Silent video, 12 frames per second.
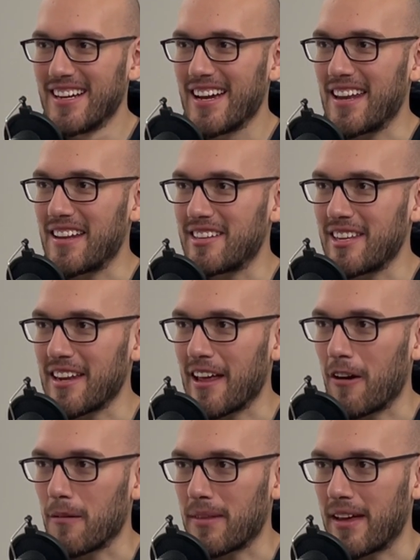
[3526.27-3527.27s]
And it didn't
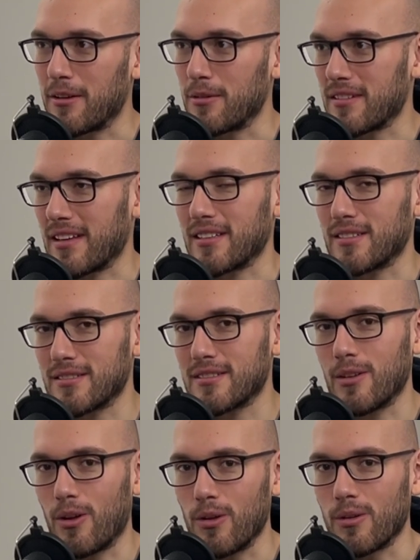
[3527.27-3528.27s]
help that it was, like,
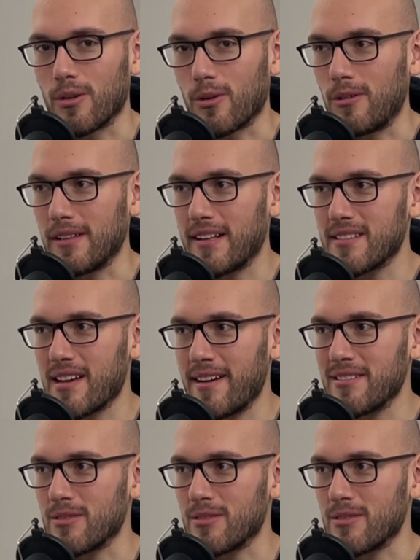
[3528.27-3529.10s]
still a little cold outside.